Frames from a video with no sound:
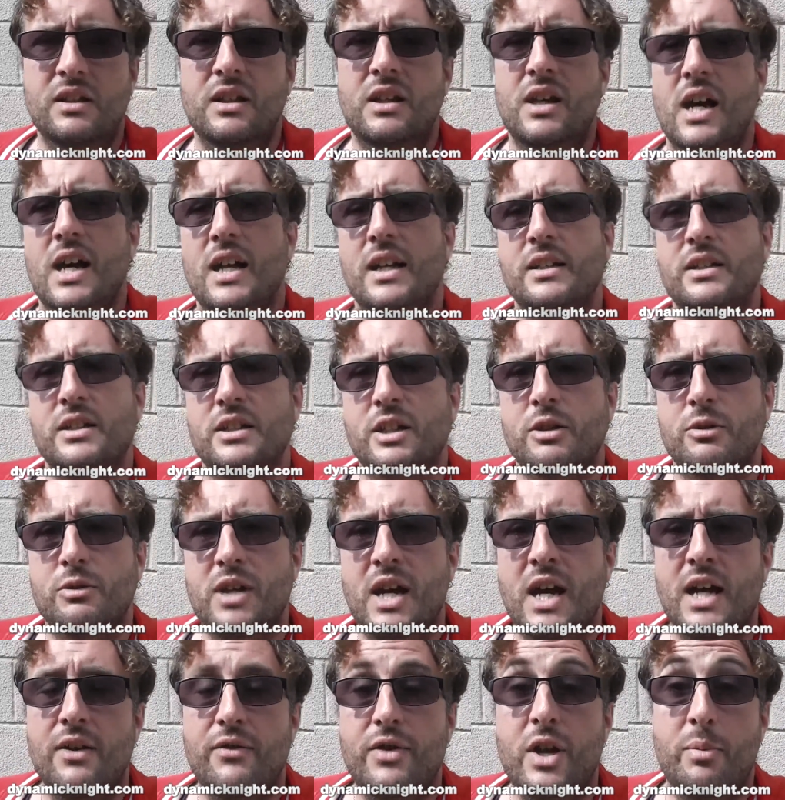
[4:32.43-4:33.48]
kind
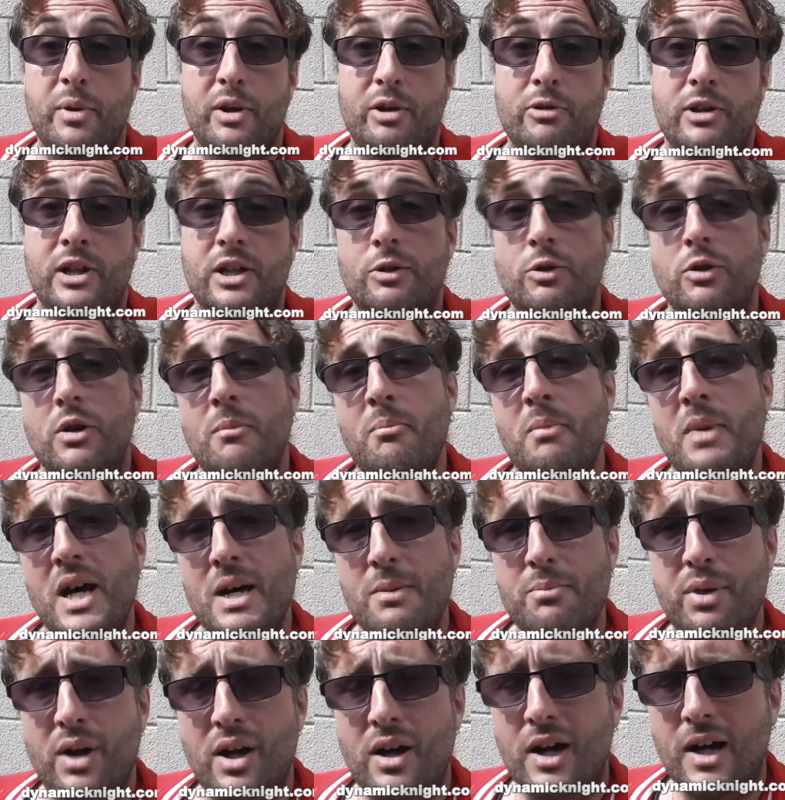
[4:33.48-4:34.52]
of hypocritical on
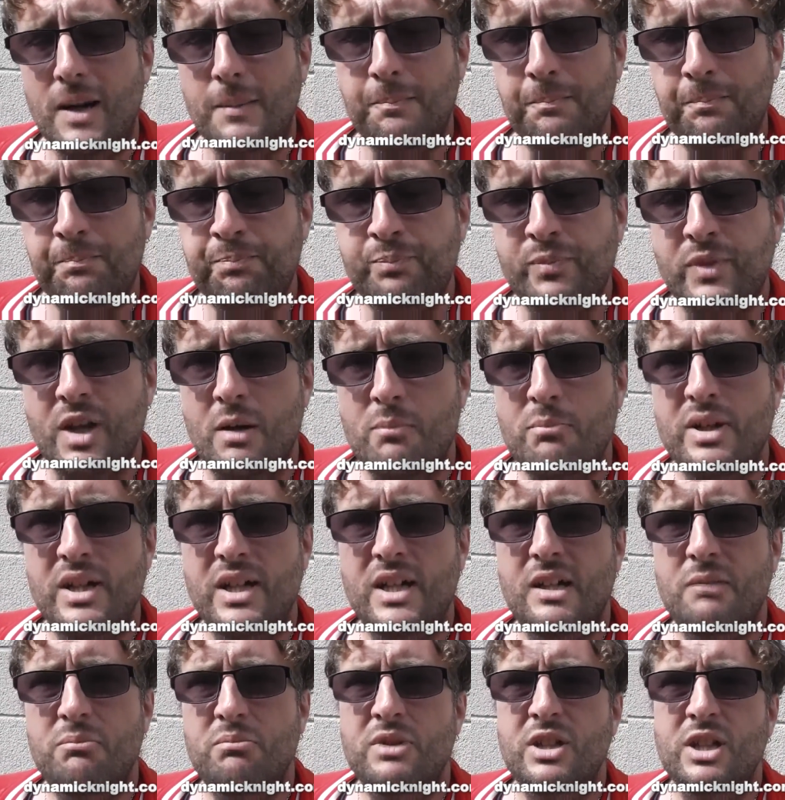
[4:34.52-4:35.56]
my part.
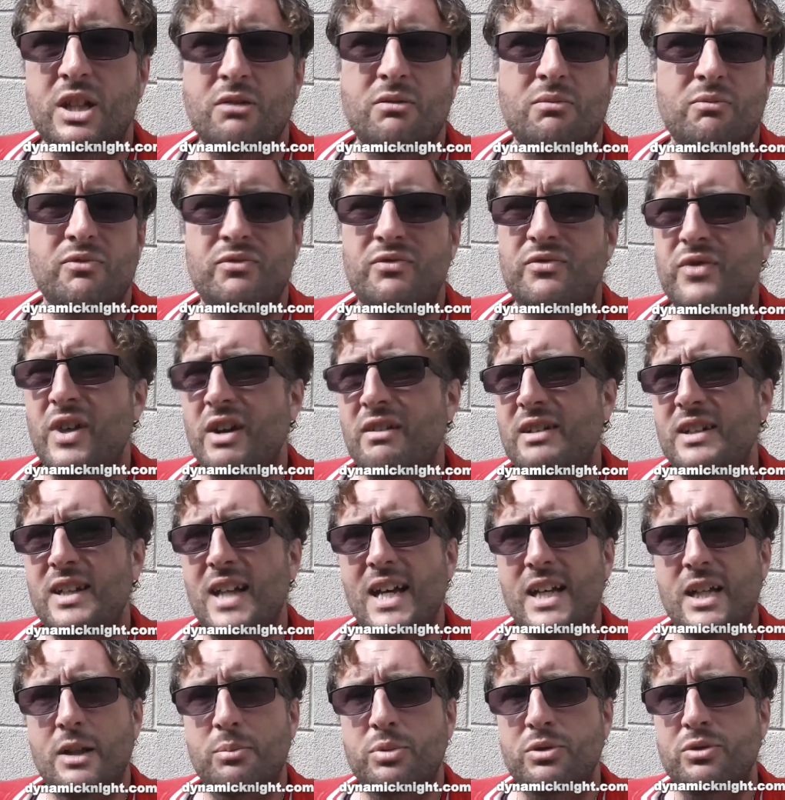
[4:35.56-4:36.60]
But, you know, very
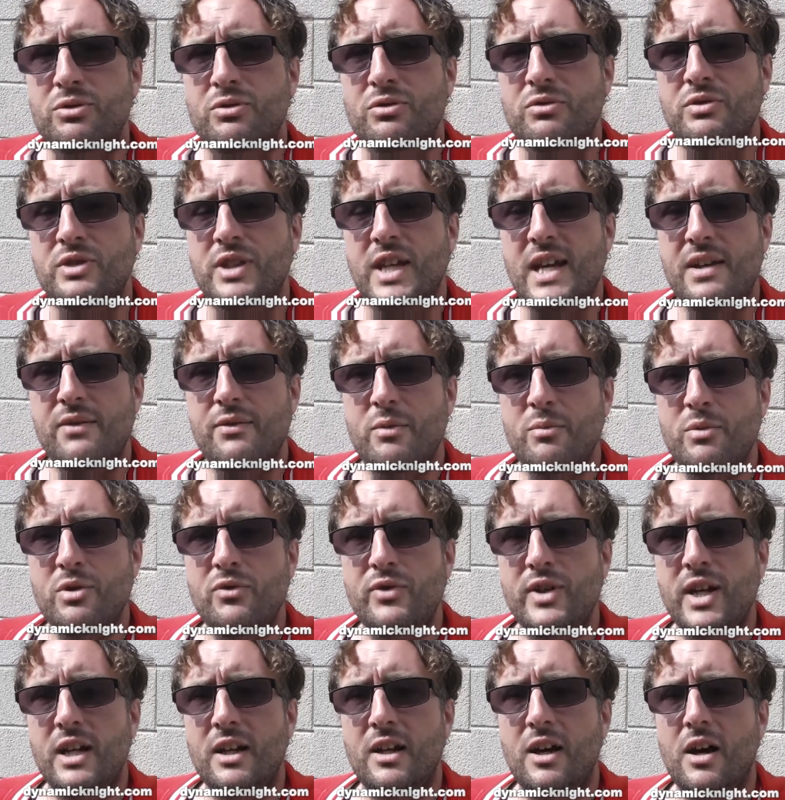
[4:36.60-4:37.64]
likable, gave the
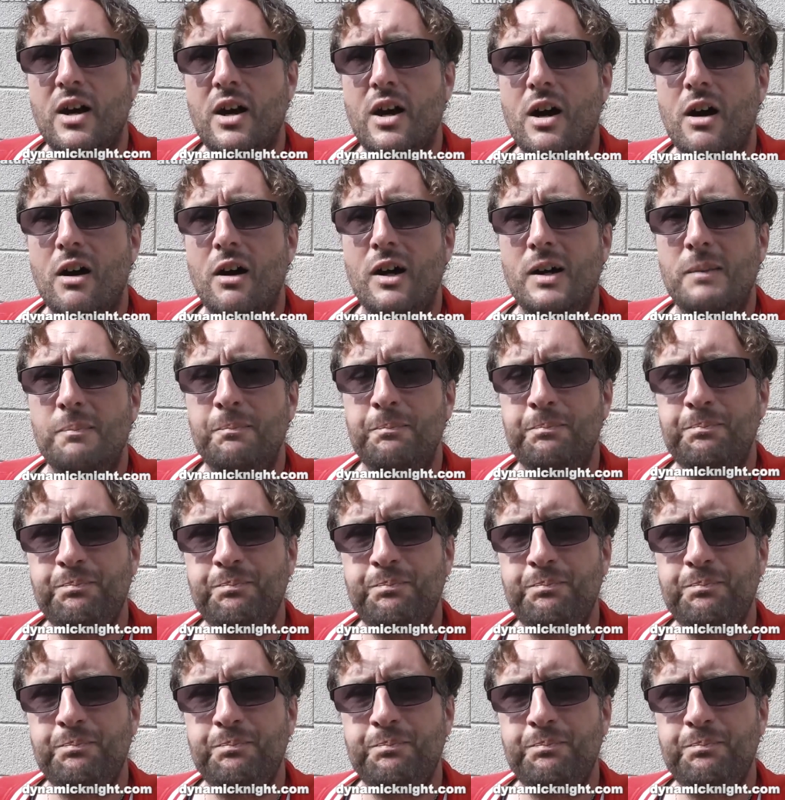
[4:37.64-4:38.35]
movie a lot of heart.